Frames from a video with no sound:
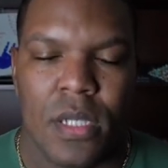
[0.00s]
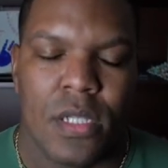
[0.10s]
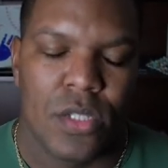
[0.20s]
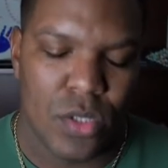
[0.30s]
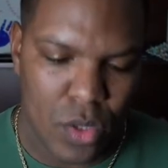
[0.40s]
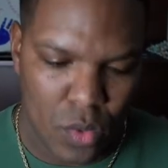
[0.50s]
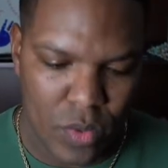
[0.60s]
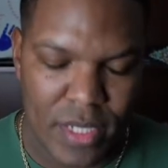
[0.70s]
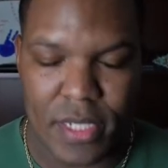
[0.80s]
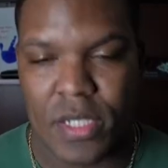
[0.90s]
So
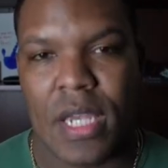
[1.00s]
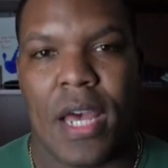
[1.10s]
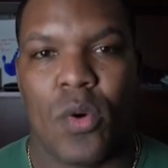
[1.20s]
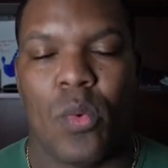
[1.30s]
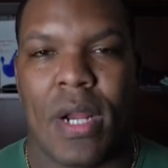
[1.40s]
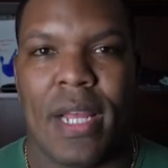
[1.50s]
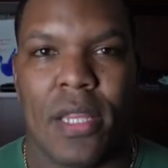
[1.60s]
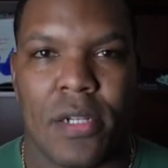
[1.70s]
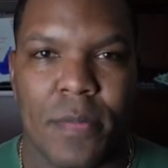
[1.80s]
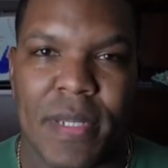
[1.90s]
this is kind of what I
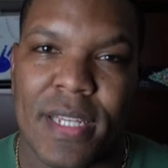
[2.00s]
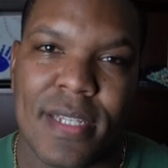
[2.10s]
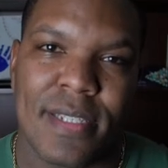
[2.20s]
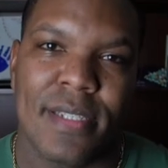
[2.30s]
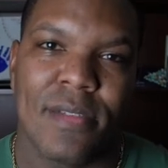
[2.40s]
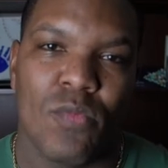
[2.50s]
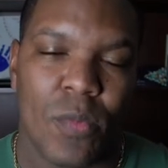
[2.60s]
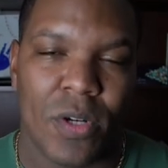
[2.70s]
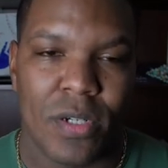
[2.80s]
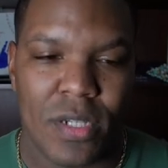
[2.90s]
learned, because what
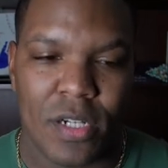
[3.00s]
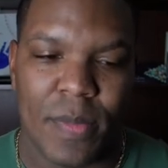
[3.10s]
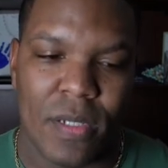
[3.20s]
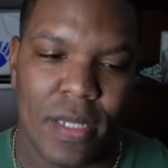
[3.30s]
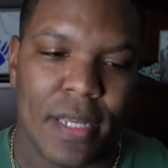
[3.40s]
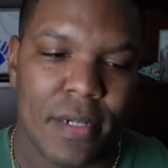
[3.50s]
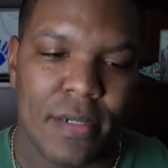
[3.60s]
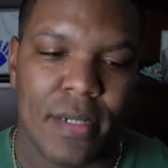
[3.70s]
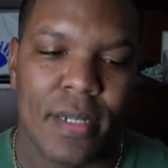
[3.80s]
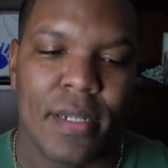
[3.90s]
we're going to talk about
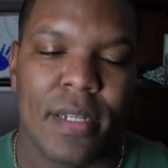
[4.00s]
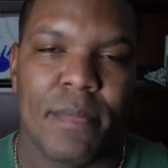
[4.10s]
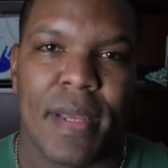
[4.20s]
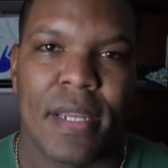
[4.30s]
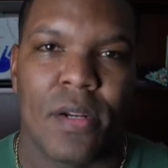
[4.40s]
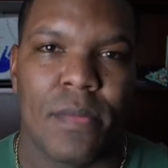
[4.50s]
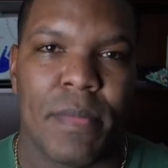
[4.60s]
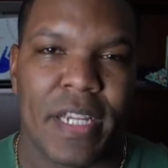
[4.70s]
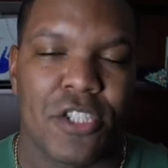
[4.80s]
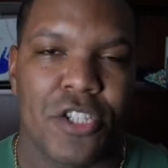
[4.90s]
later and
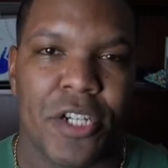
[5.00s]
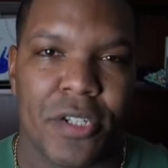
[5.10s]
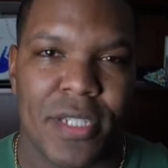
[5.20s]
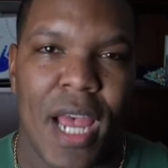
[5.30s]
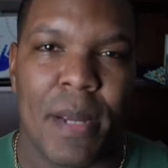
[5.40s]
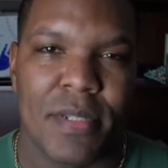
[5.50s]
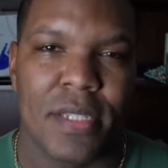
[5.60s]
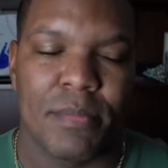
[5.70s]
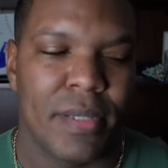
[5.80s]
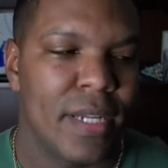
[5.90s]
making sure your time to
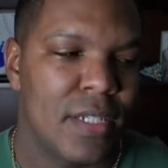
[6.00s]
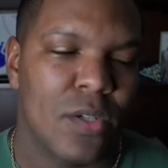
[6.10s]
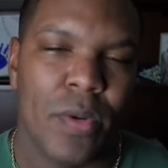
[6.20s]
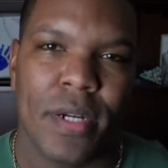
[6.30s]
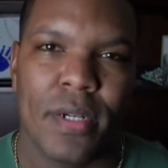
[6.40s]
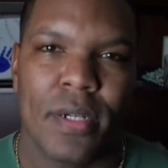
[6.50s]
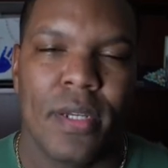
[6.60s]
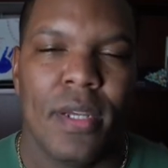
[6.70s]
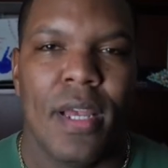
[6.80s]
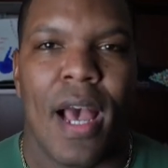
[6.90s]
the plate is quicker.
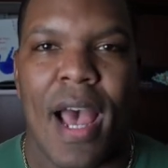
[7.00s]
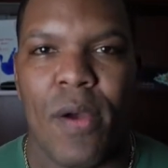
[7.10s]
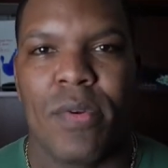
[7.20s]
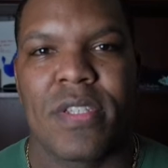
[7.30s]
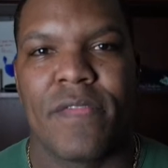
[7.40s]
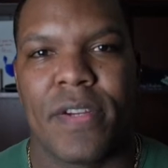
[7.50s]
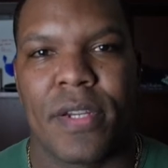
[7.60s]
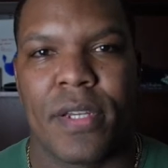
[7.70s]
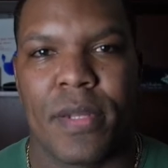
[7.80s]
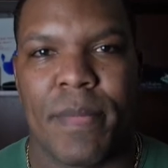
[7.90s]
I wasn't very
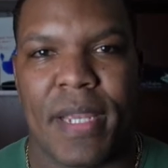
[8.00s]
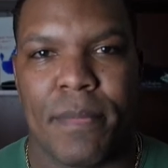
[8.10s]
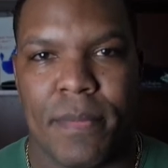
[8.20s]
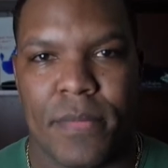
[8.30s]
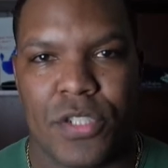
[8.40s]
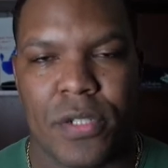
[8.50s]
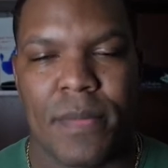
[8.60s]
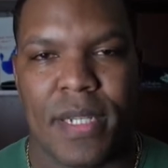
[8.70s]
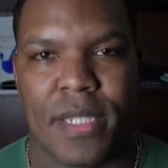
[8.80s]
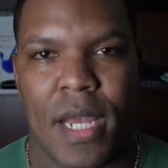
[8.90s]
good at making sure
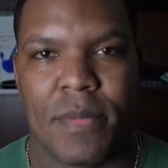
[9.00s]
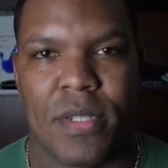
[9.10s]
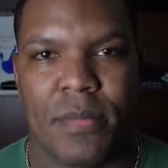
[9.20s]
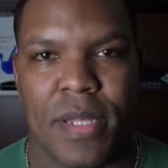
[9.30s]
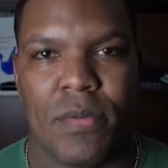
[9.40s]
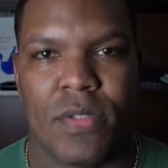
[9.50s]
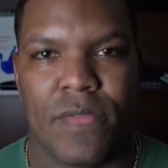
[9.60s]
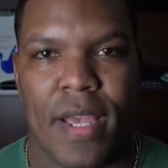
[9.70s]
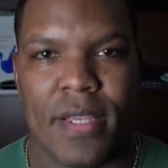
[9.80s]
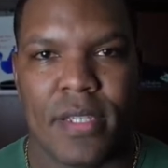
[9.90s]
my time to the plate was
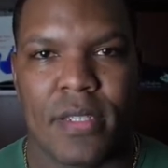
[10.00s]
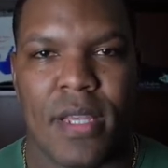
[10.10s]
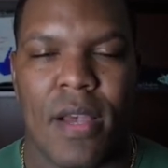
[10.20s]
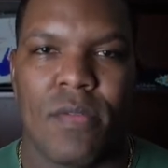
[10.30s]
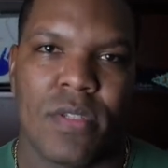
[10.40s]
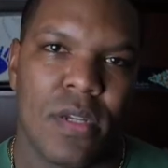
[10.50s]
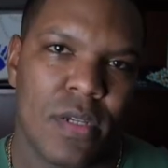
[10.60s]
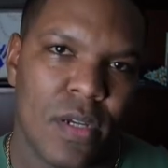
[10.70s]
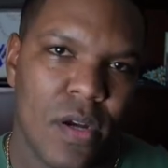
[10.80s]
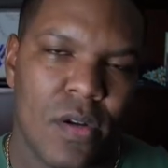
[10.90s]
fast because I was
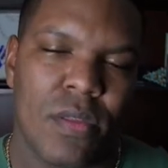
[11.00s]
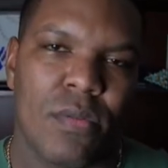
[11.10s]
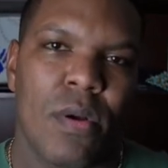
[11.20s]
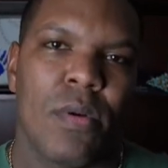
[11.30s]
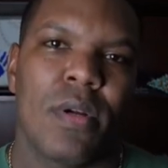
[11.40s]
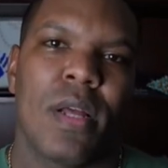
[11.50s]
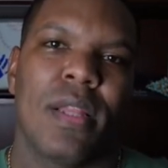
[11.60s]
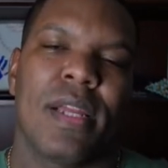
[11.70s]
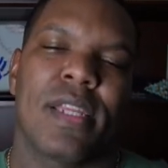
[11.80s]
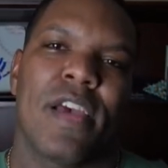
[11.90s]
a hard thrower and I
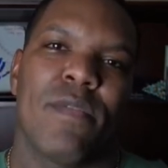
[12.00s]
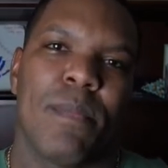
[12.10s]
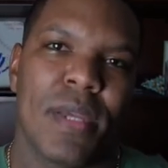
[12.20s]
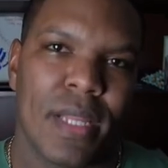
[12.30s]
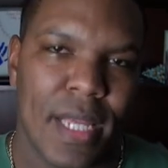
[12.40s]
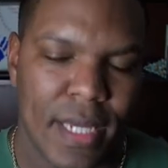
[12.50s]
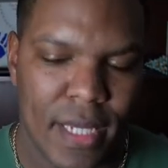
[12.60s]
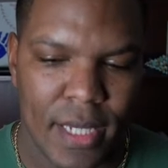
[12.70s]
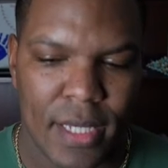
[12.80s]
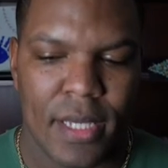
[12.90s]
like to have a big leg
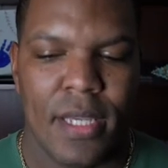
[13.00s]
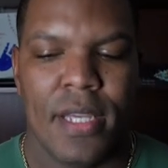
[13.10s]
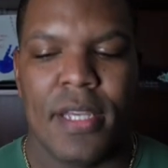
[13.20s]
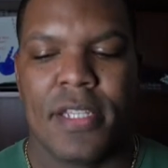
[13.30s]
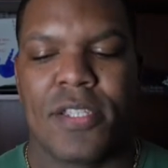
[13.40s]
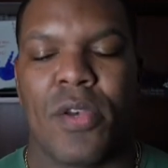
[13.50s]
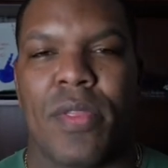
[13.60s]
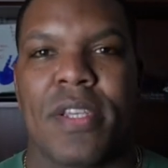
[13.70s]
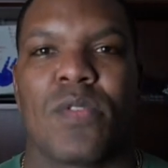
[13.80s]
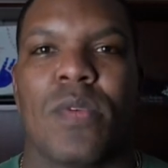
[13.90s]
kick. So
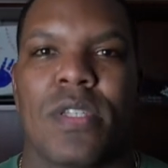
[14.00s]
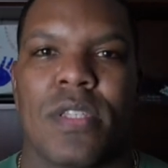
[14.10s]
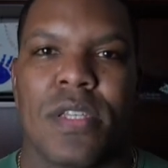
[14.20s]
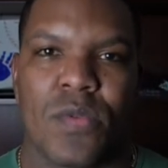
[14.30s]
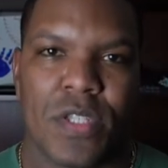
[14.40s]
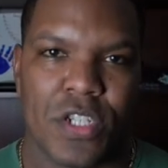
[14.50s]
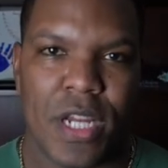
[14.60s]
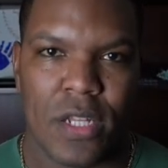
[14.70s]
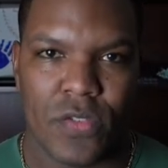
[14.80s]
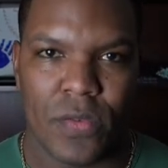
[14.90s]
this was a
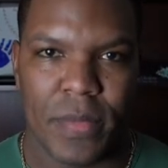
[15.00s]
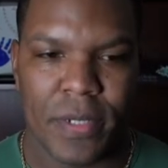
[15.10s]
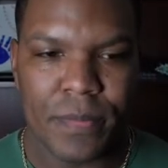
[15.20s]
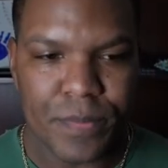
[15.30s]
challenge for me.